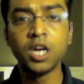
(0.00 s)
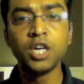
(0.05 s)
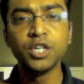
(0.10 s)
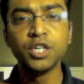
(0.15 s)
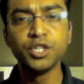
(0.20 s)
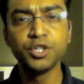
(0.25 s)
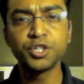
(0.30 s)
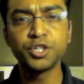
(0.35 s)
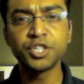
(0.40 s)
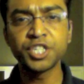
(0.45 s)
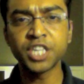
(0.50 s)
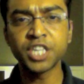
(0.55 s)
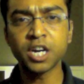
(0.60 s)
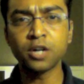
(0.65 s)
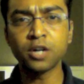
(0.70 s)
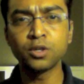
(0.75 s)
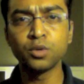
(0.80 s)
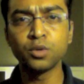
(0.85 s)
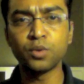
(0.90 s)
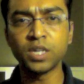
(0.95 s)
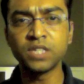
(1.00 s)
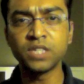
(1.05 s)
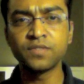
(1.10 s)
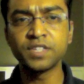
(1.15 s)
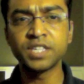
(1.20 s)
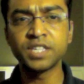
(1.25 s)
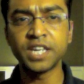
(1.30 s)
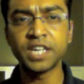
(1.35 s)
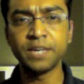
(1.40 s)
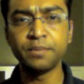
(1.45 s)
You should check out the ones for
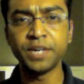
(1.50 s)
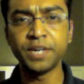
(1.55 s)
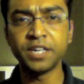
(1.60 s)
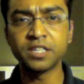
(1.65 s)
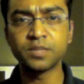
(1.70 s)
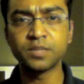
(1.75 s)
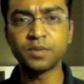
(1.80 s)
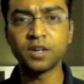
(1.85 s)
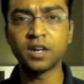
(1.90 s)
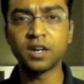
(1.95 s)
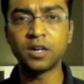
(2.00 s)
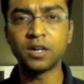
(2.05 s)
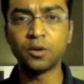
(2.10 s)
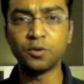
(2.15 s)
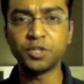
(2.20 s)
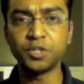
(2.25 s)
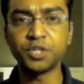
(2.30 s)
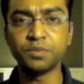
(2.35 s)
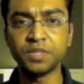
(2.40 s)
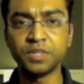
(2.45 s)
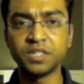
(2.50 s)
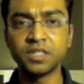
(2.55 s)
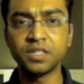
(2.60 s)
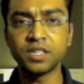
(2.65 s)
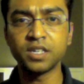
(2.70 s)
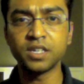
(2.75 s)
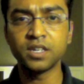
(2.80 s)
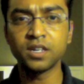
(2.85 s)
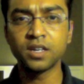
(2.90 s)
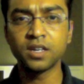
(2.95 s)
St. Petersburg and Ho Chi Minh City.